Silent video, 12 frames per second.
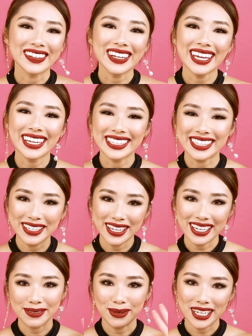Alright, I'll see you
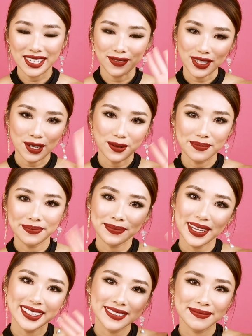guys in my next video.
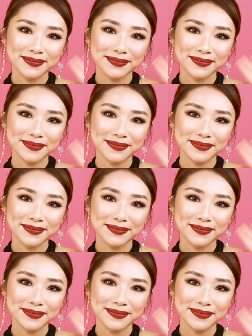Bye!